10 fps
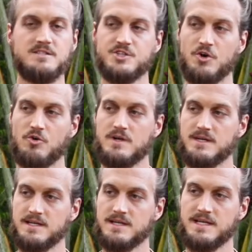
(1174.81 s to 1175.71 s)
So
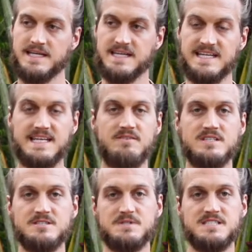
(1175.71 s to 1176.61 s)
it can get
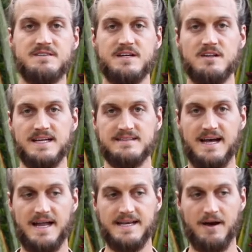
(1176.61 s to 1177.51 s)
even specific like
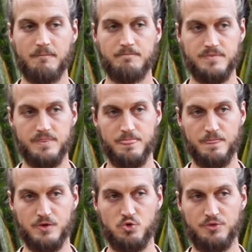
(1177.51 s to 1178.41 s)
that. Now,
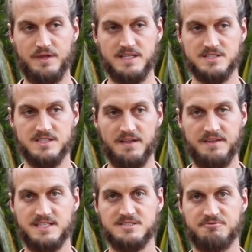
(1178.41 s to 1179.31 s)
the cool thing is
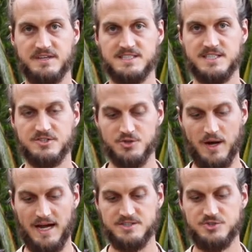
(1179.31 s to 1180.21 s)
nothing is fixed here. So
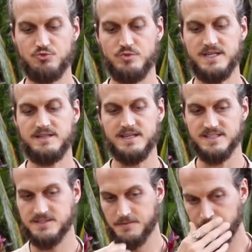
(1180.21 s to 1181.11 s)
as you read
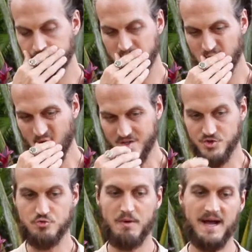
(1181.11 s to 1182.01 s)
this,
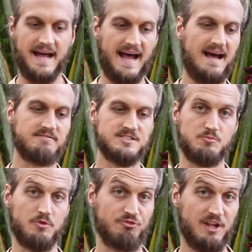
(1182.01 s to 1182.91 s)
you might have
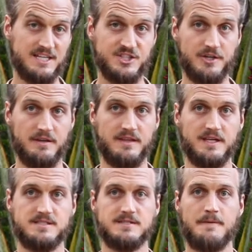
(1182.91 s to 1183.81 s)
some reflection on
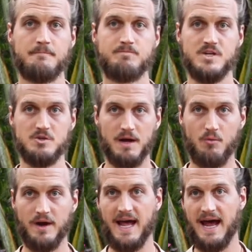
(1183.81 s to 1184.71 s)
this and you might
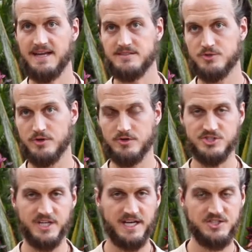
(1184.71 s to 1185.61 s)
want to add to it or
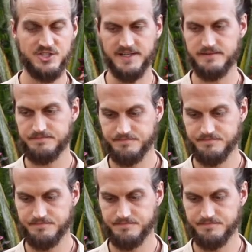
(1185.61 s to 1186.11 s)
change it.